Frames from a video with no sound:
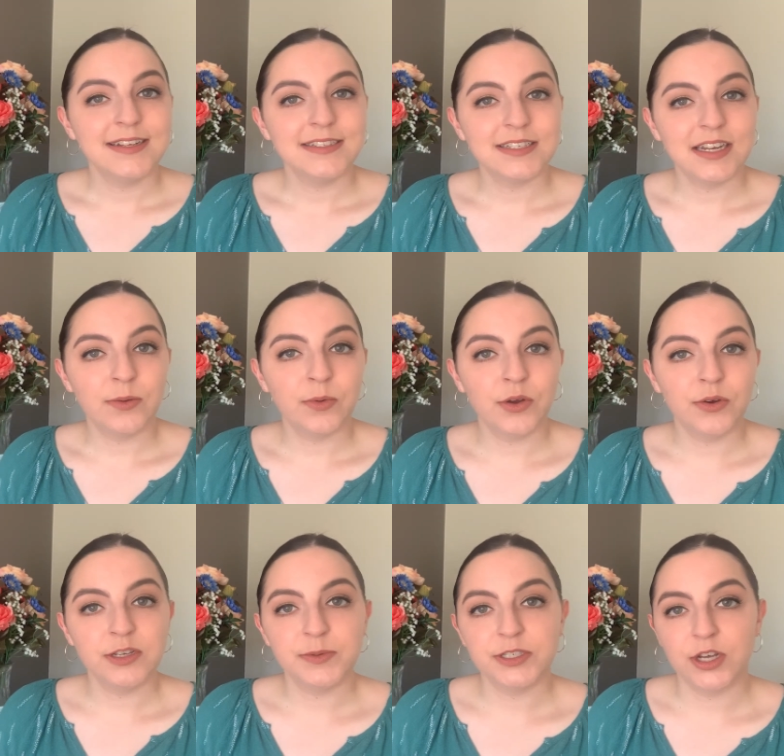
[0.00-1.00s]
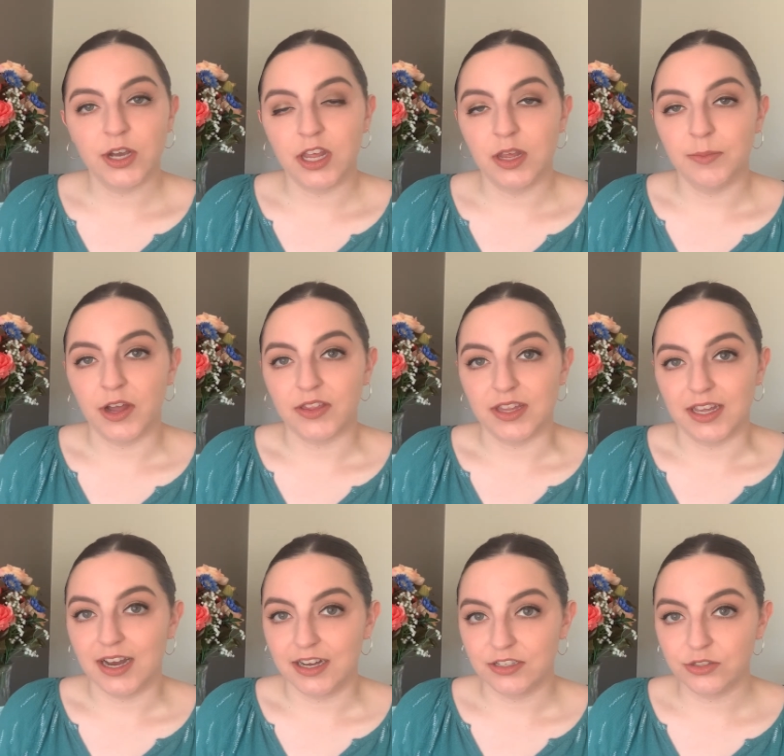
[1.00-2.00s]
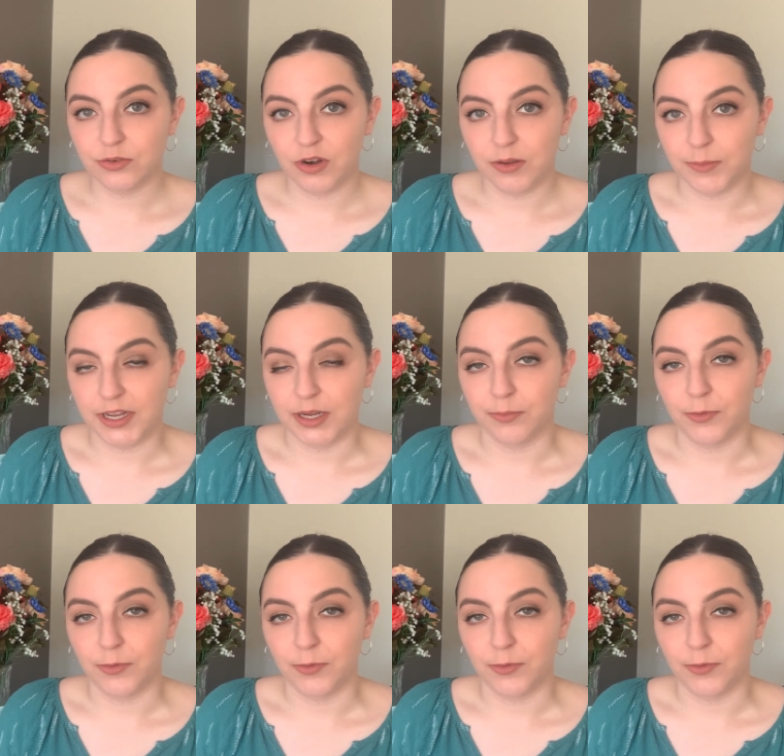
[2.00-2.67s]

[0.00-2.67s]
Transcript: Today we're going to be talking about the contouring makeup